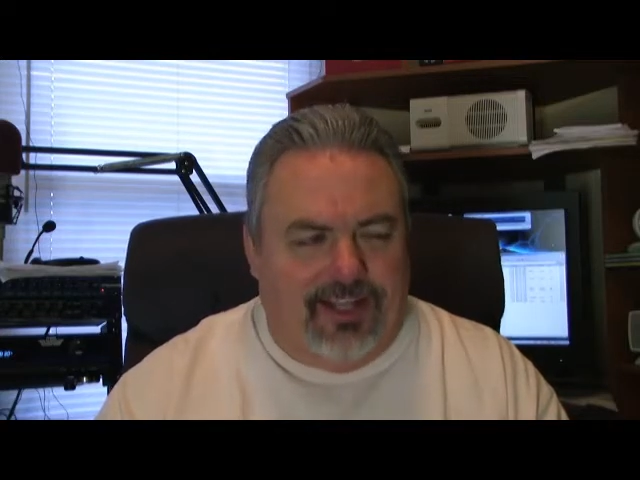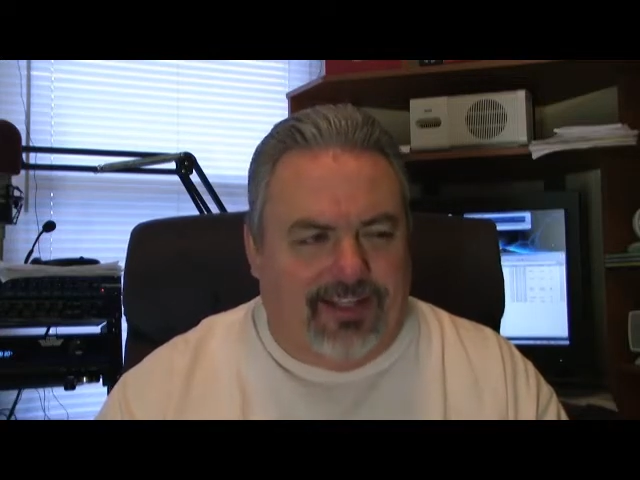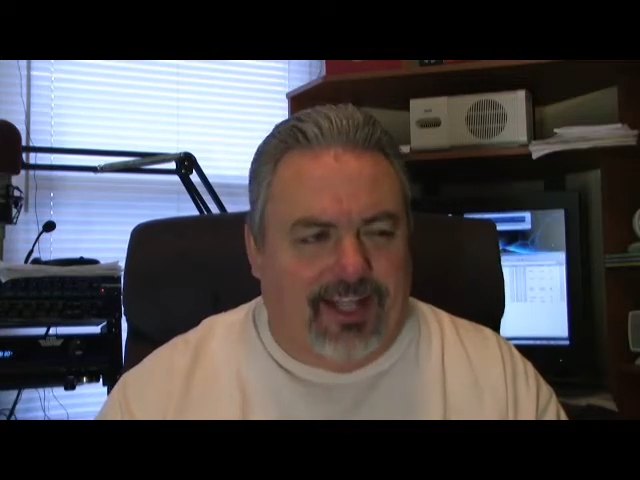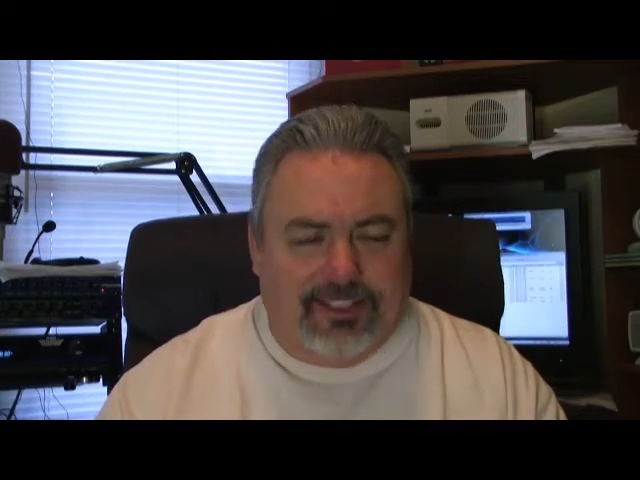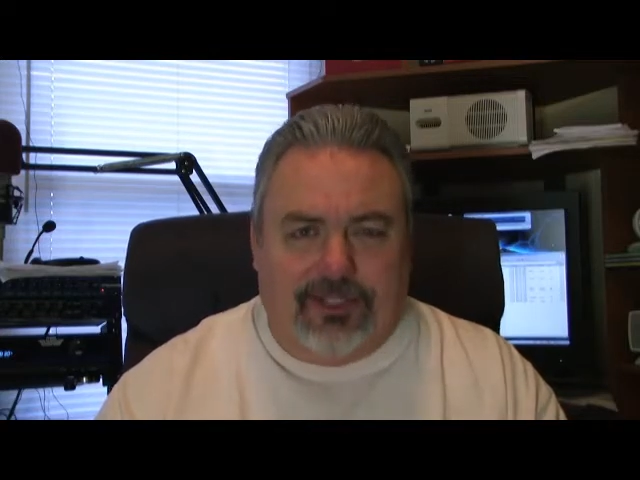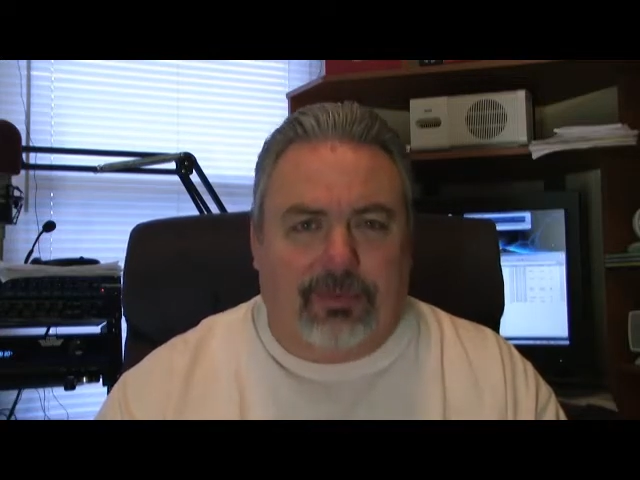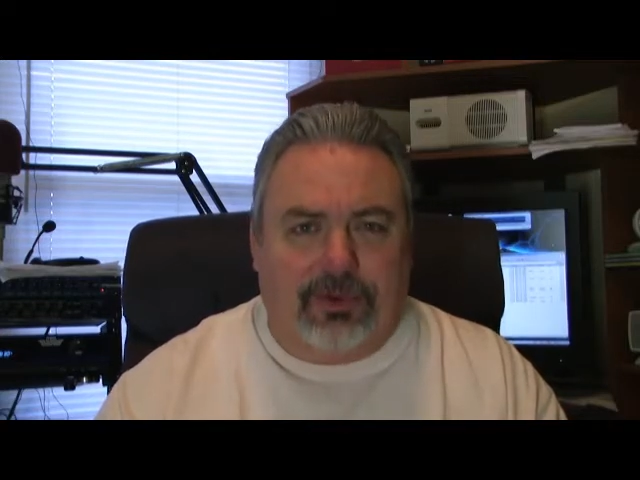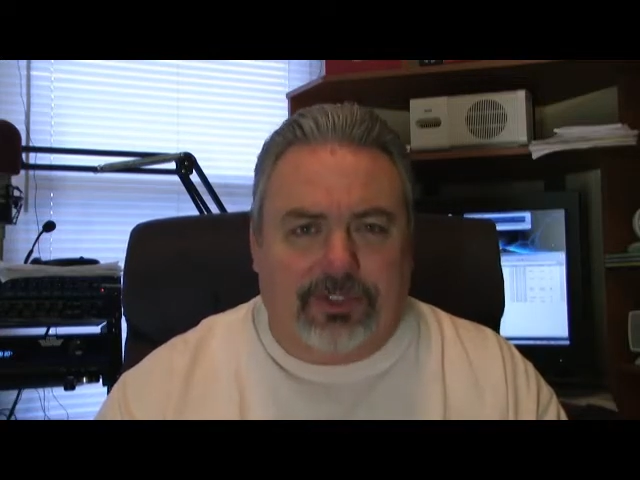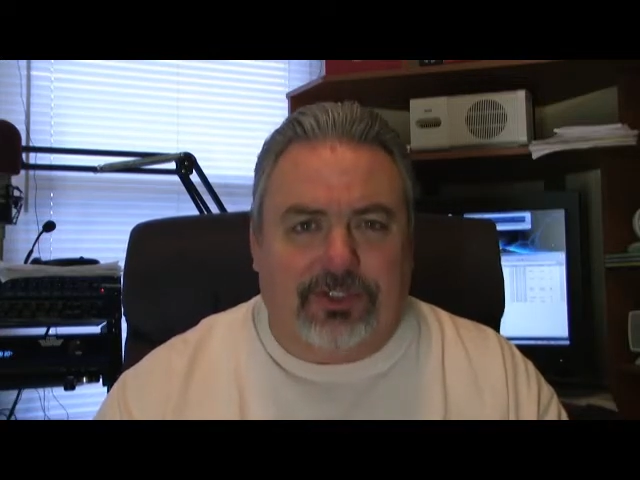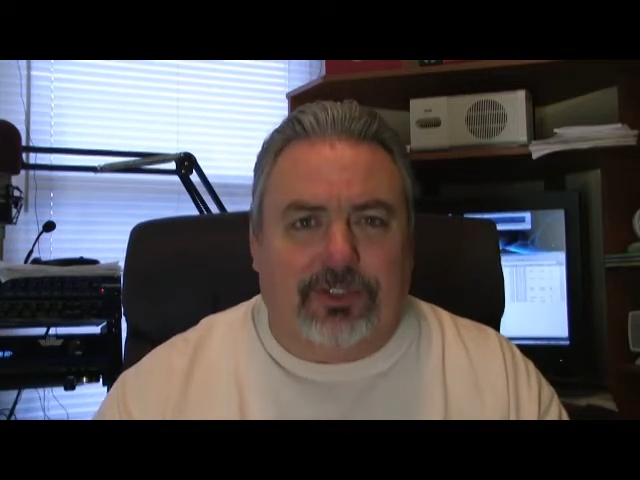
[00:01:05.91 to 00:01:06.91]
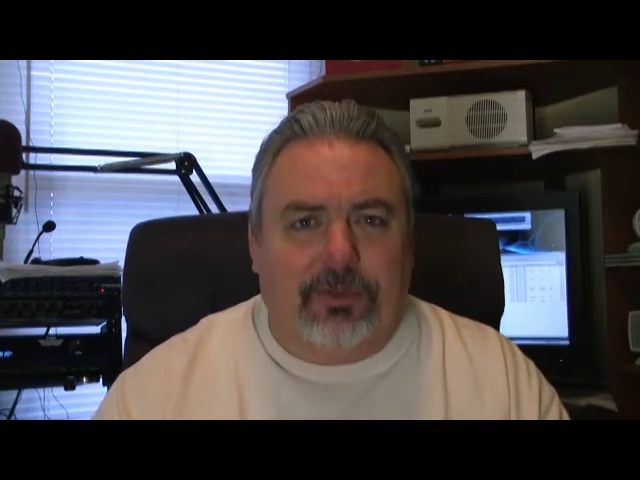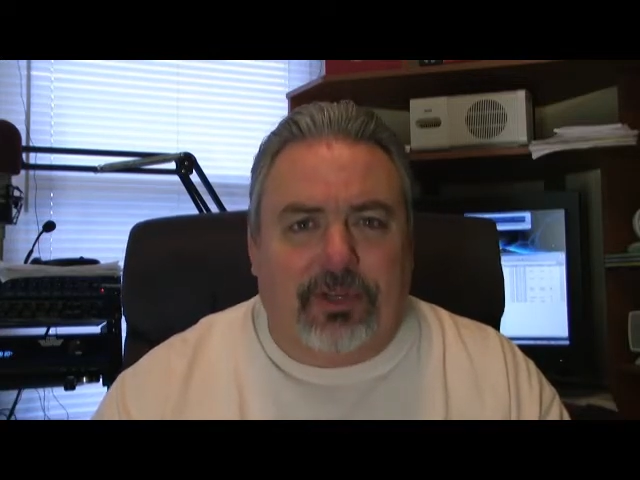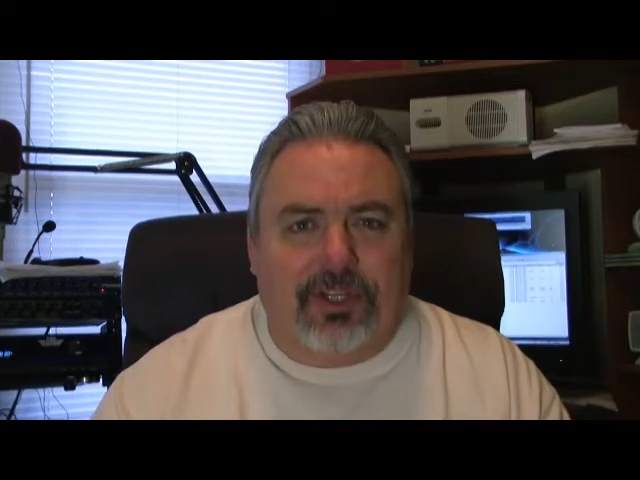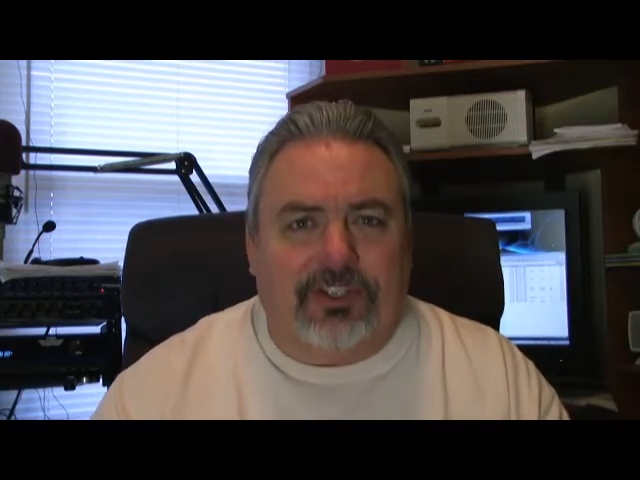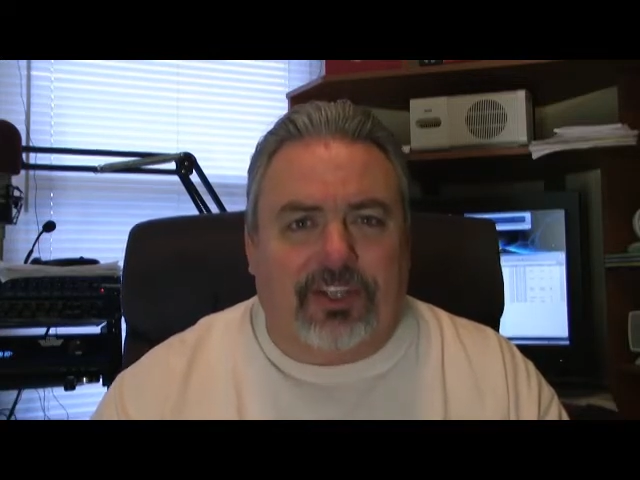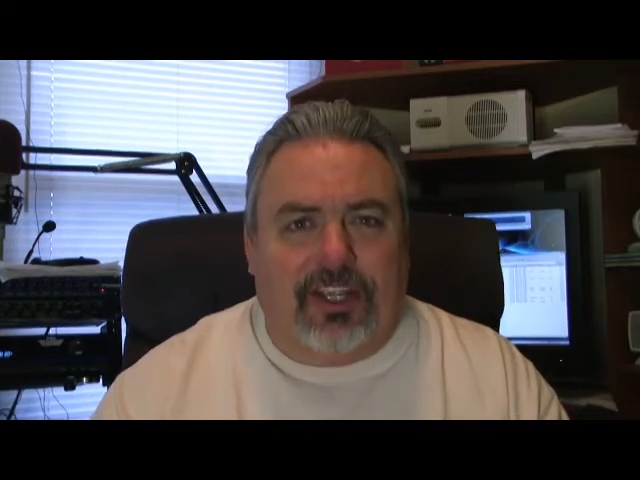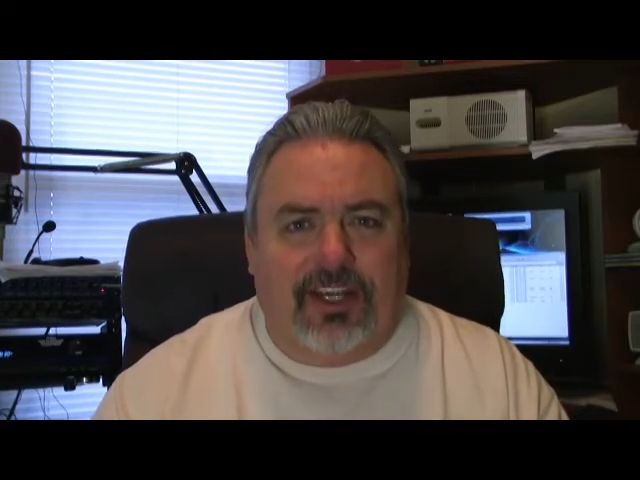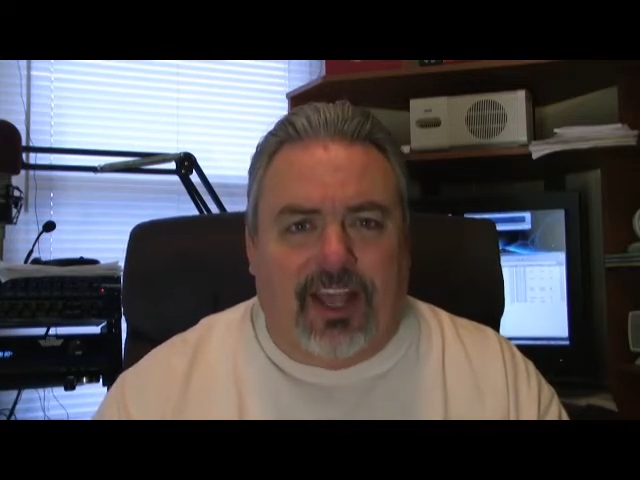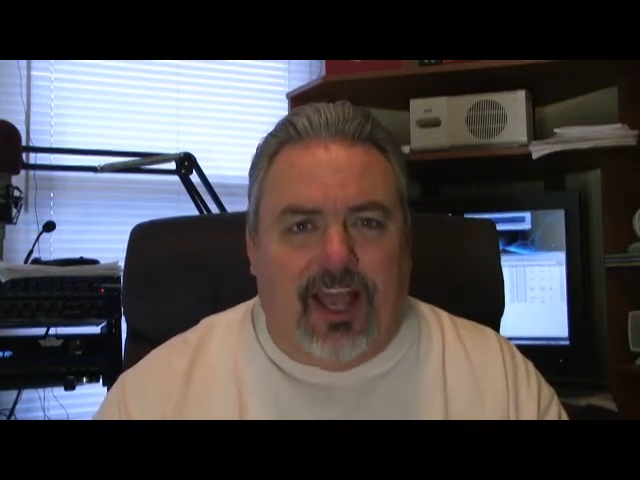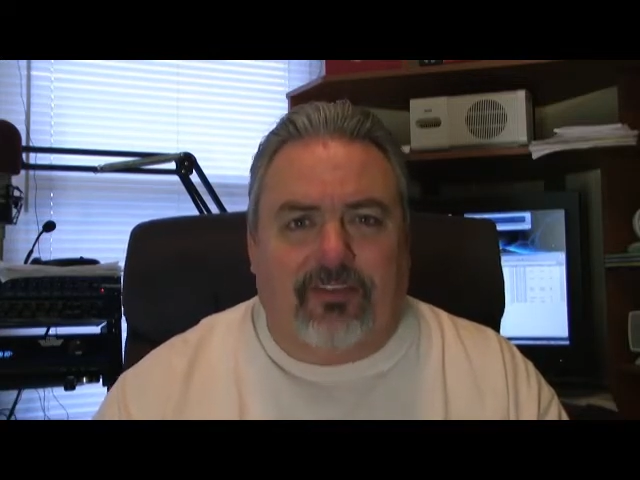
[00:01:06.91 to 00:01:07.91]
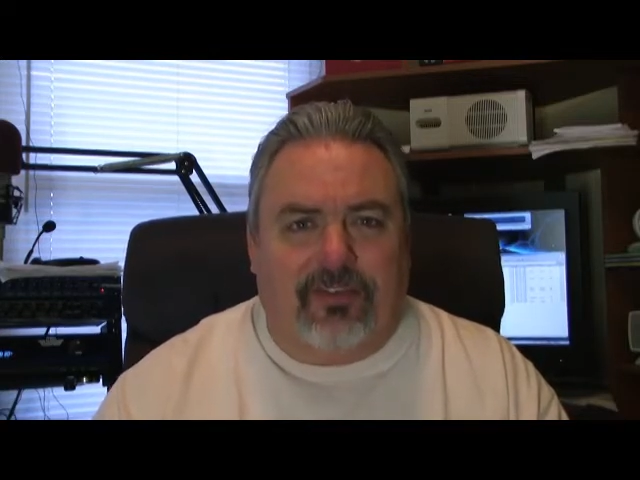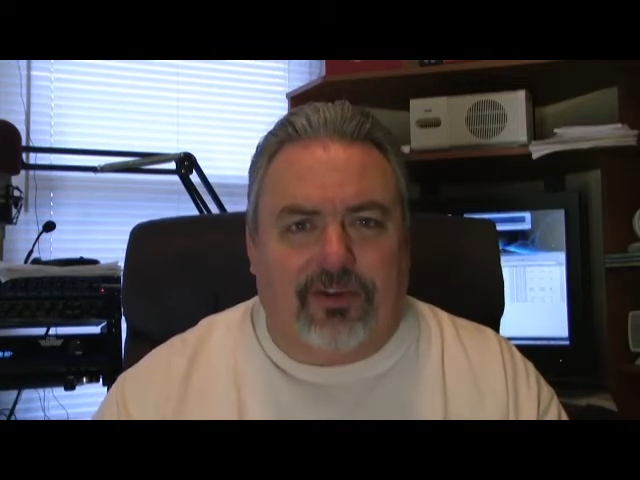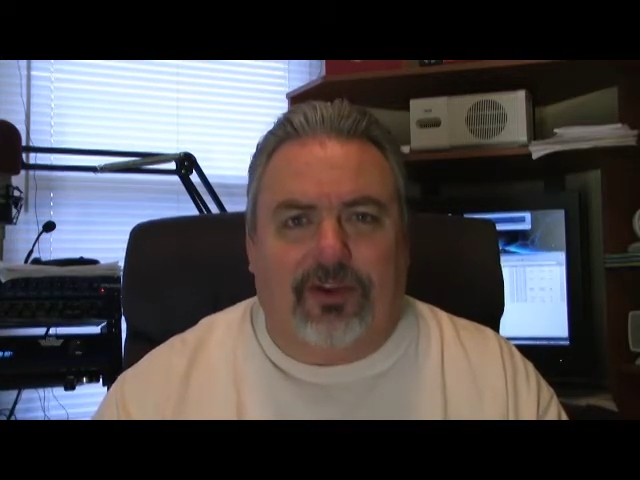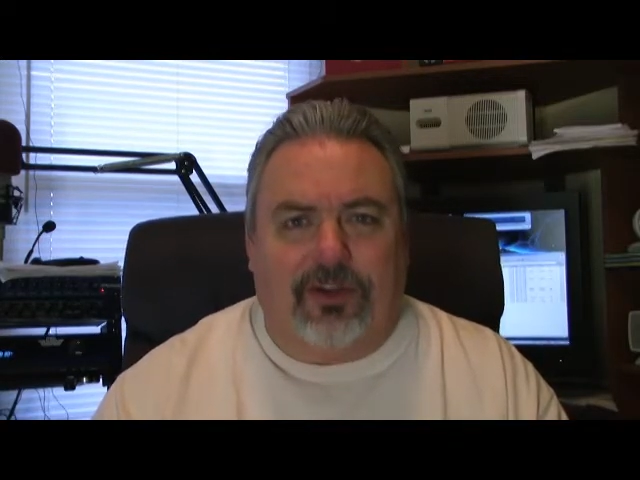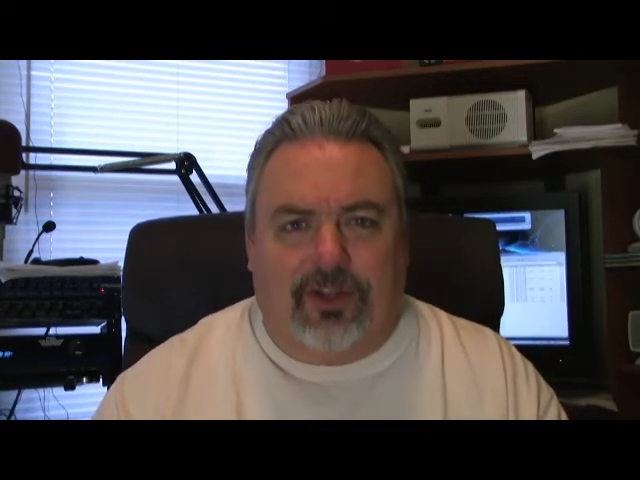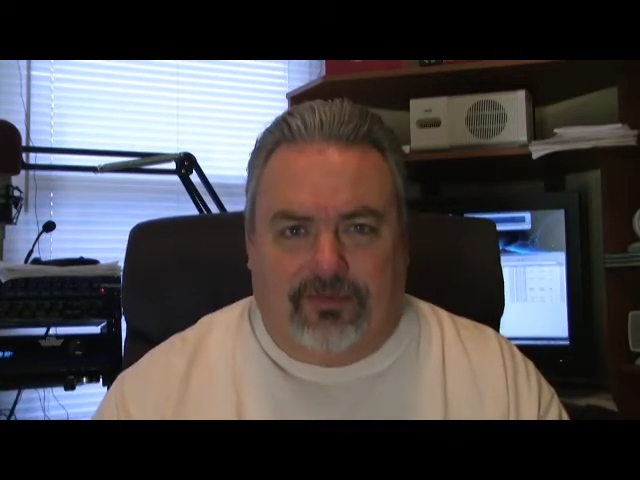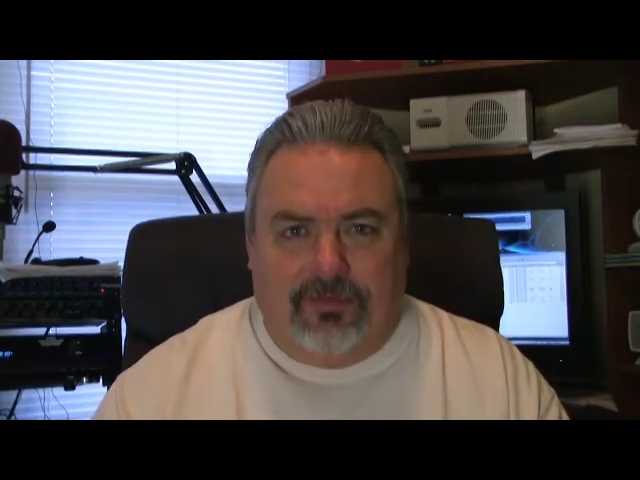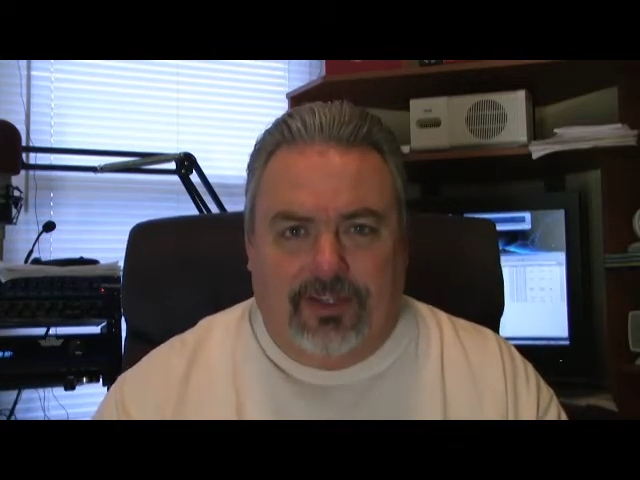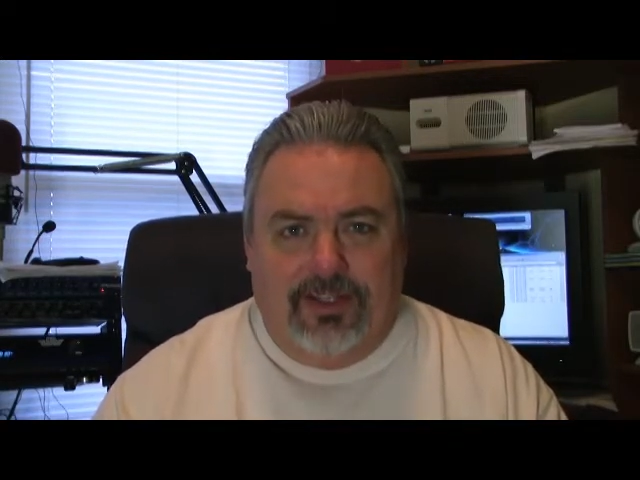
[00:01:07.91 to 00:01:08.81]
And that's the most stupidest thing I've ever heard of.